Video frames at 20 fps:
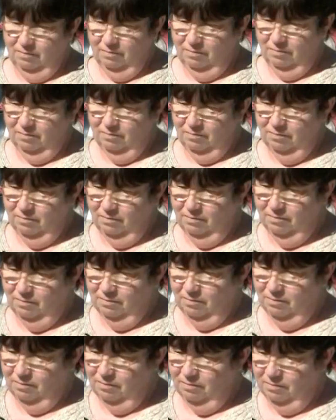
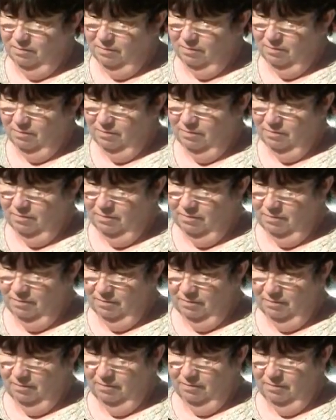
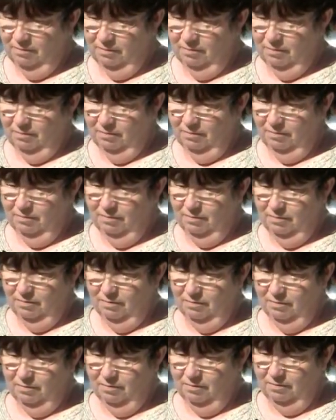
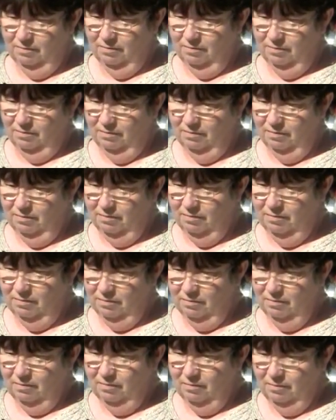
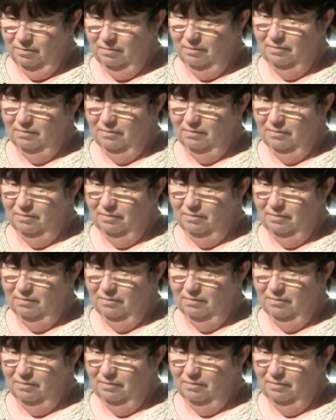(not speaking)